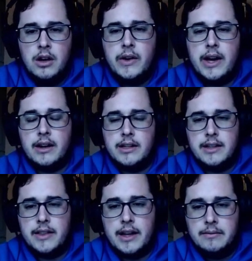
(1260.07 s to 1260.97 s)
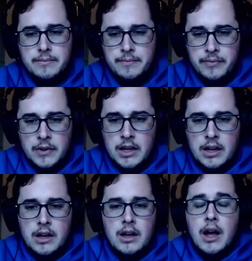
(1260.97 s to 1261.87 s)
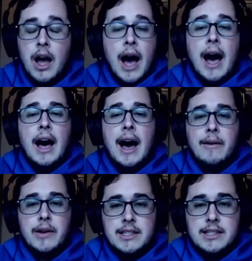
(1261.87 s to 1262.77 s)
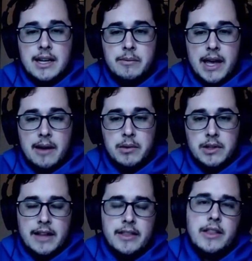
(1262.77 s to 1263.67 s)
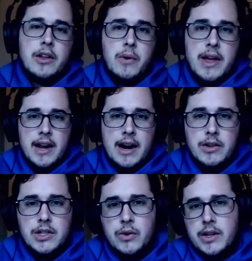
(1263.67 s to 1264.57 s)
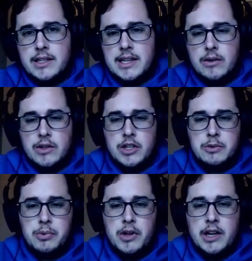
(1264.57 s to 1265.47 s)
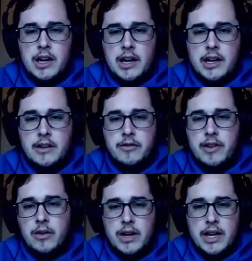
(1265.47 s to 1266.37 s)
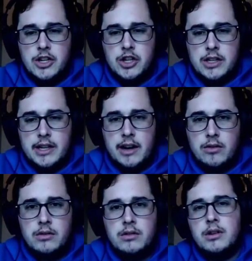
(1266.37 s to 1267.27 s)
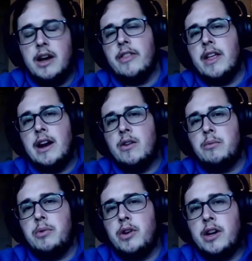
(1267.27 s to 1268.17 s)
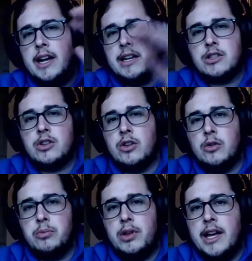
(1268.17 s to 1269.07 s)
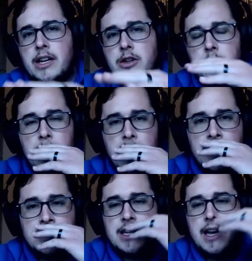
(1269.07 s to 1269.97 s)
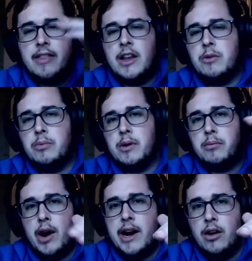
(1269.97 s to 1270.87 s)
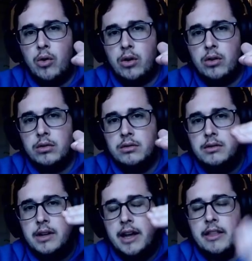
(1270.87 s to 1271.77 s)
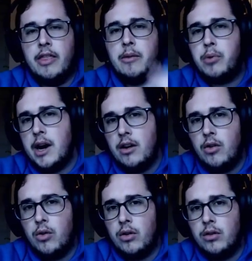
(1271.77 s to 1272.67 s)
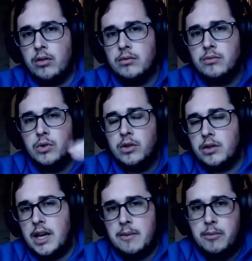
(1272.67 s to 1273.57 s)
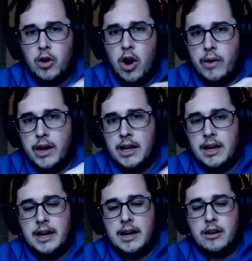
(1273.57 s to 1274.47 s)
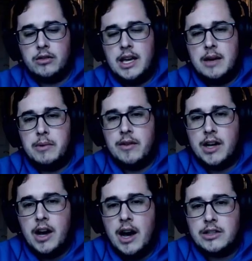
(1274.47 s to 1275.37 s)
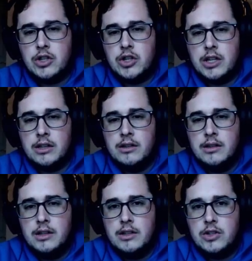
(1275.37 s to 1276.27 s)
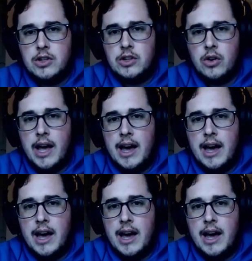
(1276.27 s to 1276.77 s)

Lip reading: Oh yeah, I did that. I would instead be able, and the that I would do it is I would just put a foundation down, and then I would put an external planter box, and then you put brain coral. And then the brain coral will keep growing, and it'll keep giving oxygen, so you don't